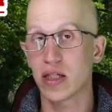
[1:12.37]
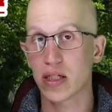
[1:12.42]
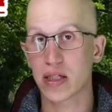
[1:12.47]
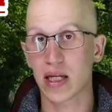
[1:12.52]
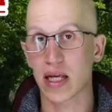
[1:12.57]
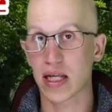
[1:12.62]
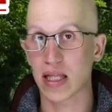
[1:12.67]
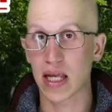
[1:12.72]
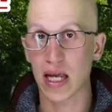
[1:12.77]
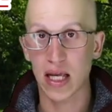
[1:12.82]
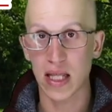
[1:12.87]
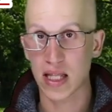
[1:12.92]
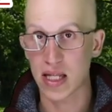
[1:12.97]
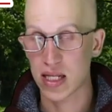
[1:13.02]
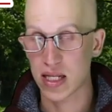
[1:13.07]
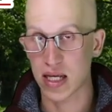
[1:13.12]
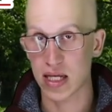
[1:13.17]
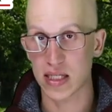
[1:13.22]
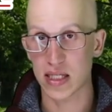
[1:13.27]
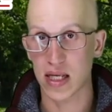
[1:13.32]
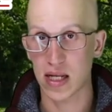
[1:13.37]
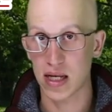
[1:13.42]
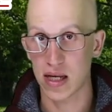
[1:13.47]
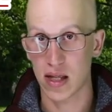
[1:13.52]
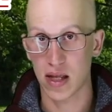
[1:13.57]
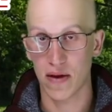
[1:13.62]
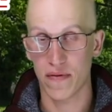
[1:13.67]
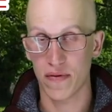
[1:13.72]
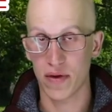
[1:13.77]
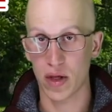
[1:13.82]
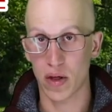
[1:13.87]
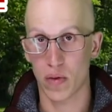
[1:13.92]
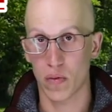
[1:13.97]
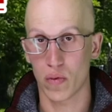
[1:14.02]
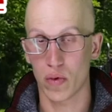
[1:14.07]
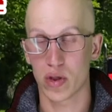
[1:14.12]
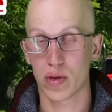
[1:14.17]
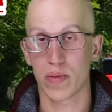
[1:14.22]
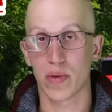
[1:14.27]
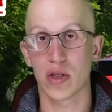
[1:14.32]
it's just like taking the test at a
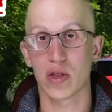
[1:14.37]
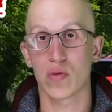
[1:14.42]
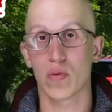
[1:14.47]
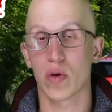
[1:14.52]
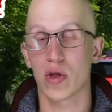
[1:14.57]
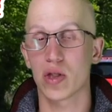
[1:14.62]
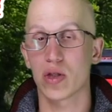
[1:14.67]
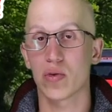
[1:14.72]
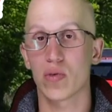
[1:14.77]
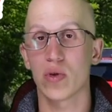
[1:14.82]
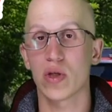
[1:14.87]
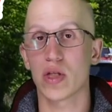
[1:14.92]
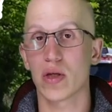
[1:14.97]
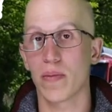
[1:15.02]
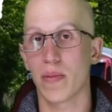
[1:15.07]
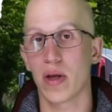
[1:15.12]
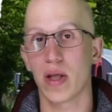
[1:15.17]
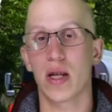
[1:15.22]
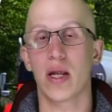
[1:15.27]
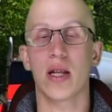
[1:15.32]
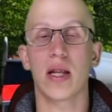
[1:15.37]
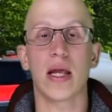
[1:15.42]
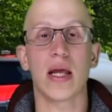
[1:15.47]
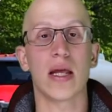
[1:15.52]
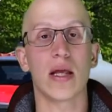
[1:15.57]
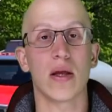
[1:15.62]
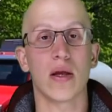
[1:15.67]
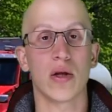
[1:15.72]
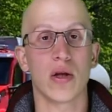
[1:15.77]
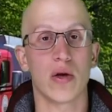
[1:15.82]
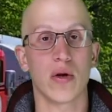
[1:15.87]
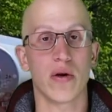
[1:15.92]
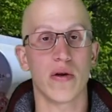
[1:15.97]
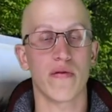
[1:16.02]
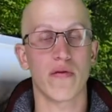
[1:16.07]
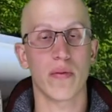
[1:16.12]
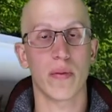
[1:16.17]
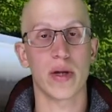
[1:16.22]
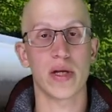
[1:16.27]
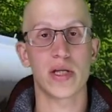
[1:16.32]
DMV, which means once we submit it,
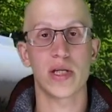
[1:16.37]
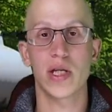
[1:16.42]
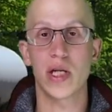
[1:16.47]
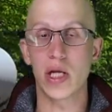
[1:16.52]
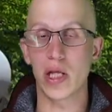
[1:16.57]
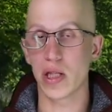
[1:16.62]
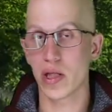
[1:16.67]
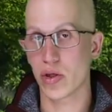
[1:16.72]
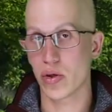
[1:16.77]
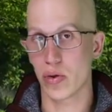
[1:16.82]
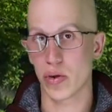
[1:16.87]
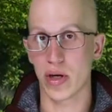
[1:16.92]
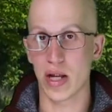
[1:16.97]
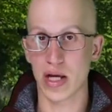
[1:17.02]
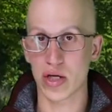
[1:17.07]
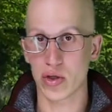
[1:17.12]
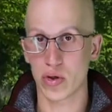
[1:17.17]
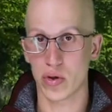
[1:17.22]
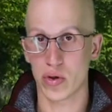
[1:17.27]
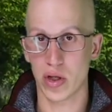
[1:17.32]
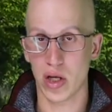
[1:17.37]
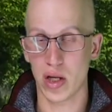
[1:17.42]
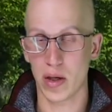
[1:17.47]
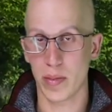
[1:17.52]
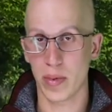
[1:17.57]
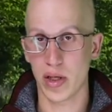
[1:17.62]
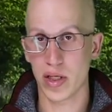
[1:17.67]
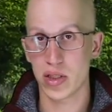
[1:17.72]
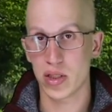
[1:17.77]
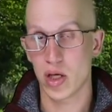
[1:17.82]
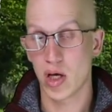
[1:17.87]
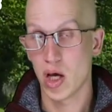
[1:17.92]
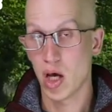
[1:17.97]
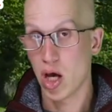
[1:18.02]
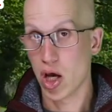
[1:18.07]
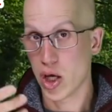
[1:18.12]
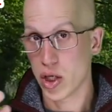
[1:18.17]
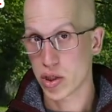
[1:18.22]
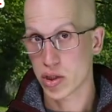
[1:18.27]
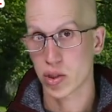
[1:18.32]
your information into your national database,
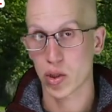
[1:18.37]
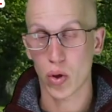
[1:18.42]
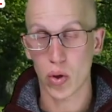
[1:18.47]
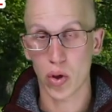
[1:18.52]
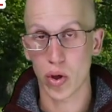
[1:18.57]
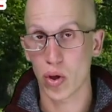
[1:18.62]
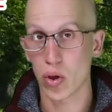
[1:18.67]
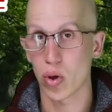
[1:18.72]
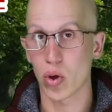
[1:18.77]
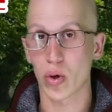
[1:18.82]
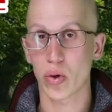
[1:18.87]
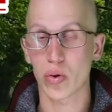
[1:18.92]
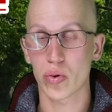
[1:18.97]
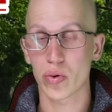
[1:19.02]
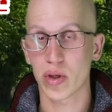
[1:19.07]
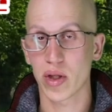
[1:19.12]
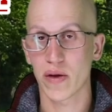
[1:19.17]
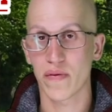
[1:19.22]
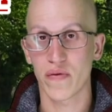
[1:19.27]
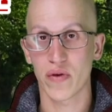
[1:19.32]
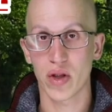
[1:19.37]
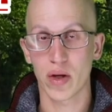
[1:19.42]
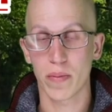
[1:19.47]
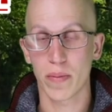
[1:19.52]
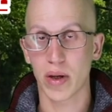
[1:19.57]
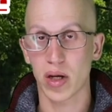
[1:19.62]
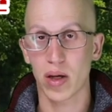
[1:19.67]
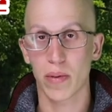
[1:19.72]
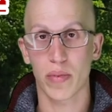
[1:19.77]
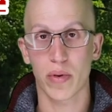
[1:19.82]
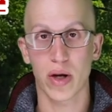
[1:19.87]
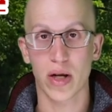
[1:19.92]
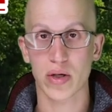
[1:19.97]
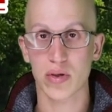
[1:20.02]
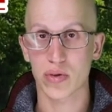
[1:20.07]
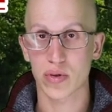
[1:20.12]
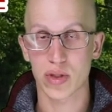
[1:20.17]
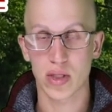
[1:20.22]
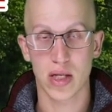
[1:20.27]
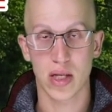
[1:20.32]
you just go to your local DMV to pick up your
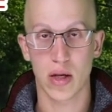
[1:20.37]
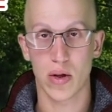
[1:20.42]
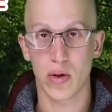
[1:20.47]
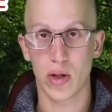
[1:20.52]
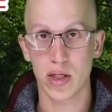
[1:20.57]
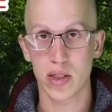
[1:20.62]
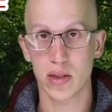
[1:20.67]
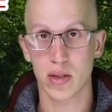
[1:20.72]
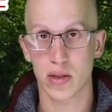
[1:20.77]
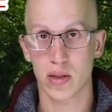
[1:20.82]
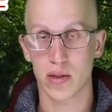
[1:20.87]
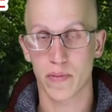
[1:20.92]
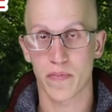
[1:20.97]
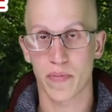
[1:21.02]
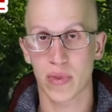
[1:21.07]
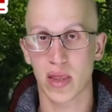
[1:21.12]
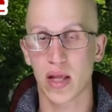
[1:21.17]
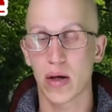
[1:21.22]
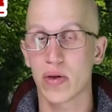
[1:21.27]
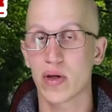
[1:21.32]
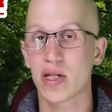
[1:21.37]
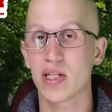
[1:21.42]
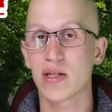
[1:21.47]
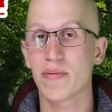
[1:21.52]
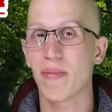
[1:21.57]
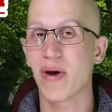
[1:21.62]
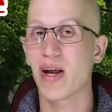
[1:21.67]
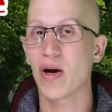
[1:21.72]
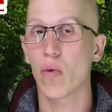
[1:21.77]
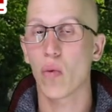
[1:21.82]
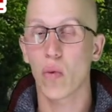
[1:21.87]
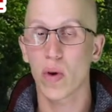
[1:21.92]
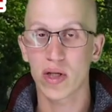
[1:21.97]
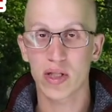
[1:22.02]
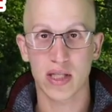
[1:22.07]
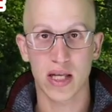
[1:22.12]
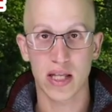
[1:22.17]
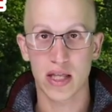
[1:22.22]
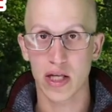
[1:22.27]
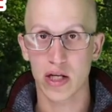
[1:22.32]
actual CDL license. Now, it doesn't matter
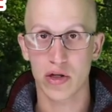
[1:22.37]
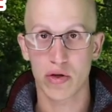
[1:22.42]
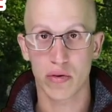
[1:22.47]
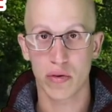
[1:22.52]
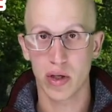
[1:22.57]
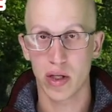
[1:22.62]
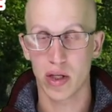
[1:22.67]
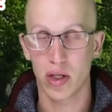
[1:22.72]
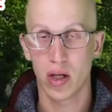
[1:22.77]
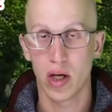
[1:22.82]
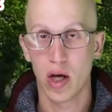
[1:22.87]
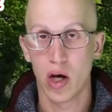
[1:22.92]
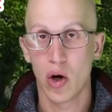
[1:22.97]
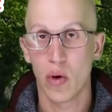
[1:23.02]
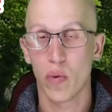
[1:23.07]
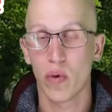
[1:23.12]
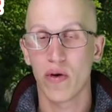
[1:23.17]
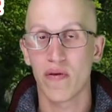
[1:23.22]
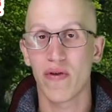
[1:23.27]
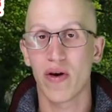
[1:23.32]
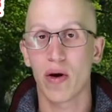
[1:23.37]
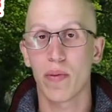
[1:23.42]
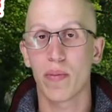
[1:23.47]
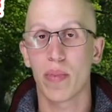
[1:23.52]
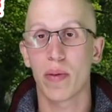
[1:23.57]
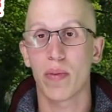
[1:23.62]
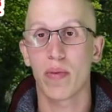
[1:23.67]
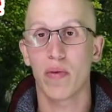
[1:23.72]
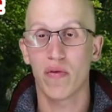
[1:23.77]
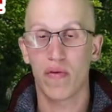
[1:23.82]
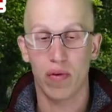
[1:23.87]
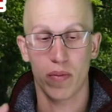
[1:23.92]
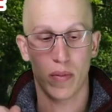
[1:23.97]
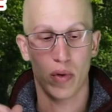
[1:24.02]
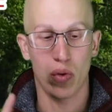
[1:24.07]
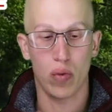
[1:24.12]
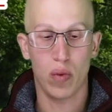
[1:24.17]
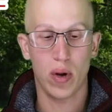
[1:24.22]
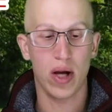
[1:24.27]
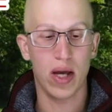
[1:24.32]
what state that you're in, we've helped people
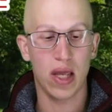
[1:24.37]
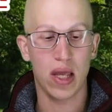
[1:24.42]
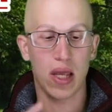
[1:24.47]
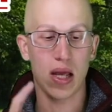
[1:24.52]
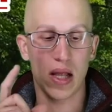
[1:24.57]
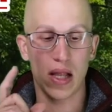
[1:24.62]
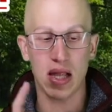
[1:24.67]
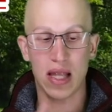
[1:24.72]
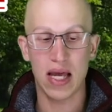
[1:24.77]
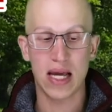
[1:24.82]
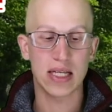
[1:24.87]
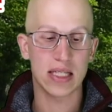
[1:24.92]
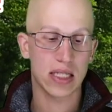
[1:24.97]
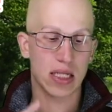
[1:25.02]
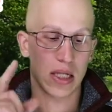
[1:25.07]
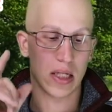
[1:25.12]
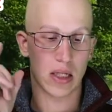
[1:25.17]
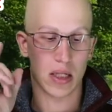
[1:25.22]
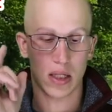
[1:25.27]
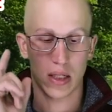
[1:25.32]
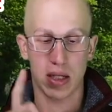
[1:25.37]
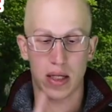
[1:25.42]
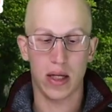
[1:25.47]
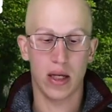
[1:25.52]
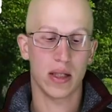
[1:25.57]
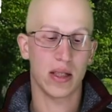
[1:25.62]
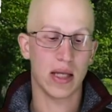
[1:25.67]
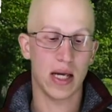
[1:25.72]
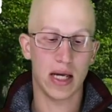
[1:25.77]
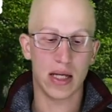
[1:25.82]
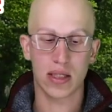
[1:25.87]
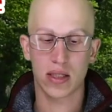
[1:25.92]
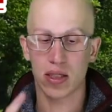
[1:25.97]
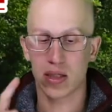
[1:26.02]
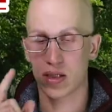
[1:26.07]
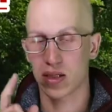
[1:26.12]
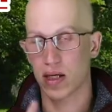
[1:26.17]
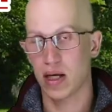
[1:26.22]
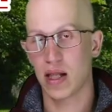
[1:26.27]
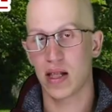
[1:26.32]
from Hawaii, Alaska,
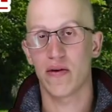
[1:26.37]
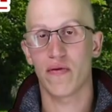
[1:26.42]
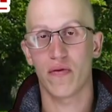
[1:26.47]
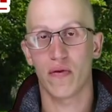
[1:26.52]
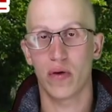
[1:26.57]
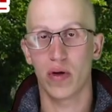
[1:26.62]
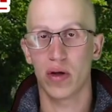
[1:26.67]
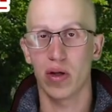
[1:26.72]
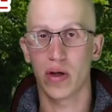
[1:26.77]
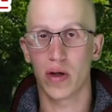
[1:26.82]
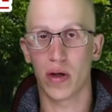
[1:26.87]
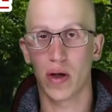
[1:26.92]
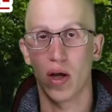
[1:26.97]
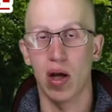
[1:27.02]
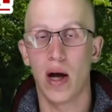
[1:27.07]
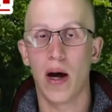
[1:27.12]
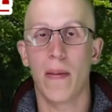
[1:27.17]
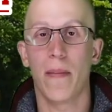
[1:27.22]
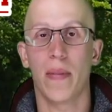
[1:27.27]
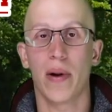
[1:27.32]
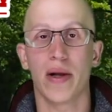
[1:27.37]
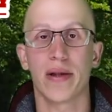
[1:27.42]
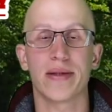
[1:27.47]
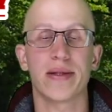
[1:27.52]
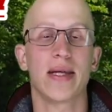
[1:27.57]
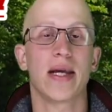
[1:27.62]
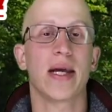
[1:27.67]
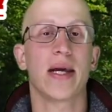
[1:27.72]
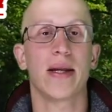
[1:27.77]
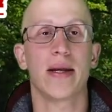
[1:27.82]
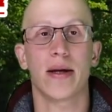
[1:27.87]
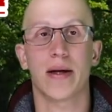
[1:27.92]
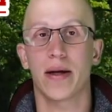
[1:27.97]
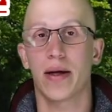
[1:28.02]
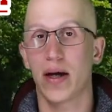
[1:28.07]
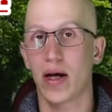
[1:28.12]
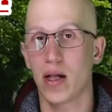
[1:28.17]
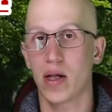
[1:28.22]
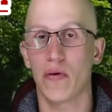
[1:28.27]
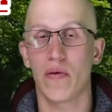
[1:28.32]
Texas, California,
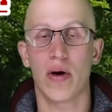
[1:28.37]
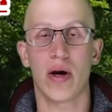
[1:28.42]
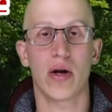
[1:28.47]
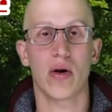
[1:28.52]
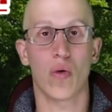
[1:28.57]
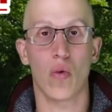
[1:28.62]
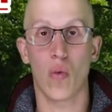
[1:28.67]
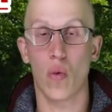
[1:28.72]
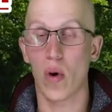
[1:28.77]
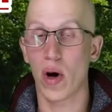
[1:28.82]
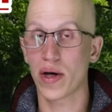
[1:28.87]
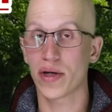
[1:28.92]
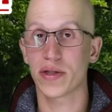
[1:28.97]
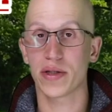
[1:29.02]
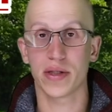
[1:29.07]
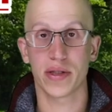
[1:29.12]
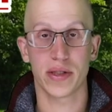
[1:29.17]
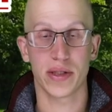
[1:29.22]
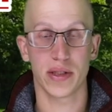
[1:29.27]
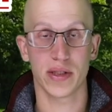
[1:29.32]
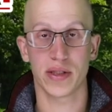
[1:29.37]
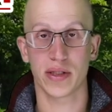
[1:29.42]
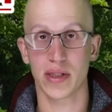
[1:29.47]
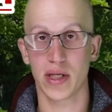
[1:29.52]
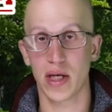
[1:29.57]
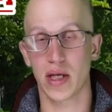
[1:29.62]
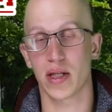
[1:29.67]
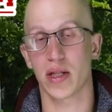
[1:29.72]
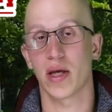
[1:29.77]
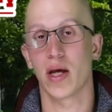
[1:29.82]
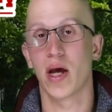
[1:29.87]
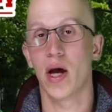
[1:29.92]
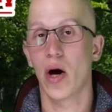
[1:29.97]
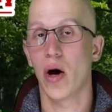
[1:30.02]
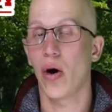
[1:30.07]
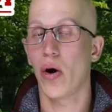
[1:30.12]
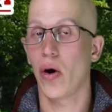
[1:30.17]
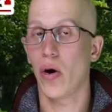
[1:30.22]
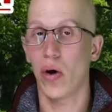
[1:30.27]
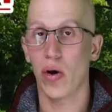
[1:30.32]
Montana, Colorado, Washington State,
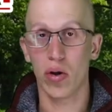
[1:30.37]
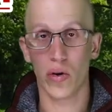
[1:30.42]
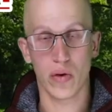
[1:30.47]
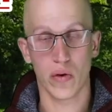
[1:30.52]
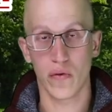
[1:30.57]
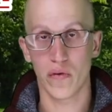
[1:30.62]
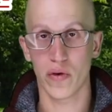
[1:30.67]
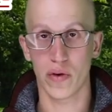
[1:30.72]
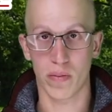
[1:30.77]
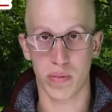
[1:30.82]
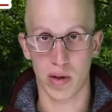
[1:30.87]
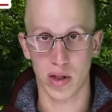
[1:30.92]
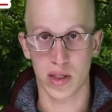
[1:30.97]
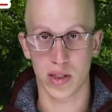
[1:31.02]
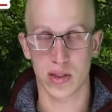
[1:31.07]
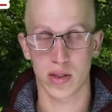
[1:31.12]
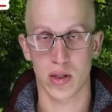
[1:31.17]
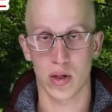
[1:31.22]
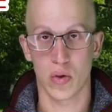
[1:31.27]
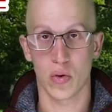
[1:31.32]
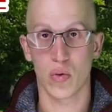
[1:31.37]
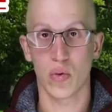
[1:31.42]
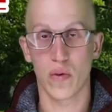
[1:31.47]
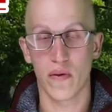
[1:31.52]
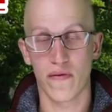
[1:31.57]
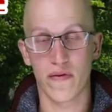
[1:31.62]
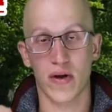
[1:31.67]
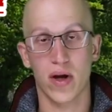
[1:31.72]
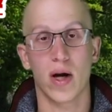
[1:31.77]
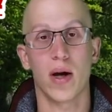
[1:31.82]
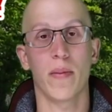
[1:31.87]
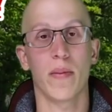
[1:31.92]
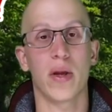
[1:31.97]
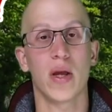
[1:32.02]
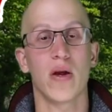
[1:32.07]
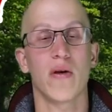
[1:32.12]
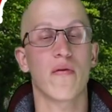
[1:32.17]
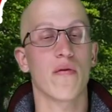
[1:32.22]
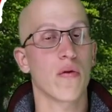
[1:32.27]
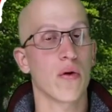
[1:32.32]
all over the place who've
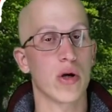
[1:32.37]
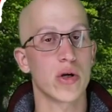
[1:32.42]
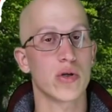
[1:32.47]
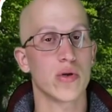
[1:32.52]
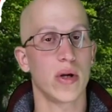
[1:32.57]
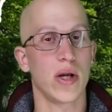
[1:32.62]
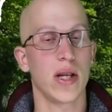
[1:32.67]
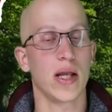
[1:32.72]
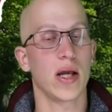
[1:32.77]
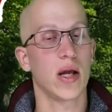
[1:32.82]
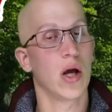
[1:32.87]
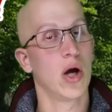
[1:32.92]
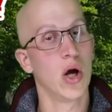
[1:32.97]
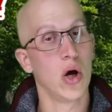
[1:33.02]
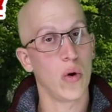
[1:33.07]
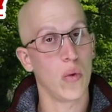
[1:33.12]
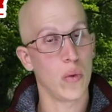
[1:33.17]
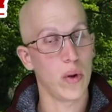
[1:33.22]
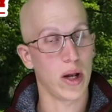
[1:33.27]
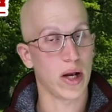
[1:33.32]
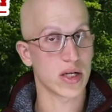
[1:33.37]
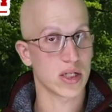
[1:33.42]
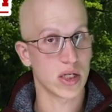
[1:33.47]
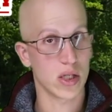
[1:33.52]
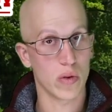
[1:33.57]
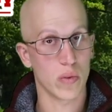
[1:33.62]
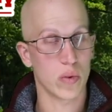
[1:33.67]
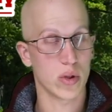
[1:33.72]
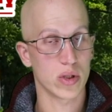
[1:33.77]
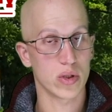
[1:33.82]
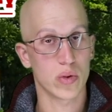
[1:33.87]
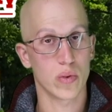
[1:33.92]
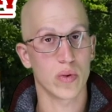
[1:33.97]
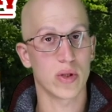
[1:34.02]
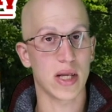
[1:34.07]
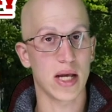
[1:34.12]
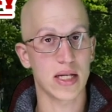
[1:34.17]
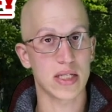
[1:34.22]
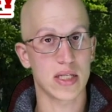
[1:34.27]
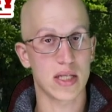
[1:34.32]
come here for our training. We're actually the ones
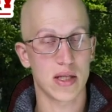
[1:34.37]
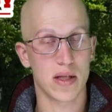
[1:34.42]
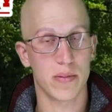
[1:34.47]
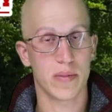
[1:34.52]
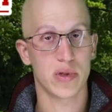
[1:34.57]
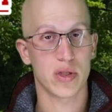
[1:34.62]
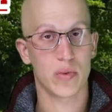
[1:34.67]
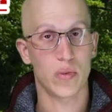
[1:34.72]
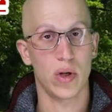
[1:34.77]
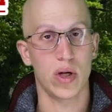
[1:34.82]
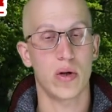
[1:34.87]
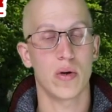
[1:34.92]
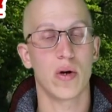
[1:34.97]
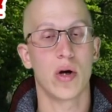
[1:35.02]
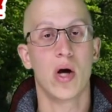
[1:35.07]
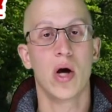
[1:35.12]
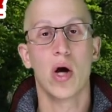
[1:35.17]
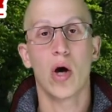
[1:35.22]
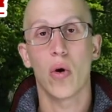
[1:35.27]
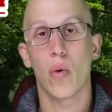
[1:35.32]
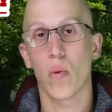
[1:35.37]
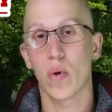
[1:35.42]
who tested them as well.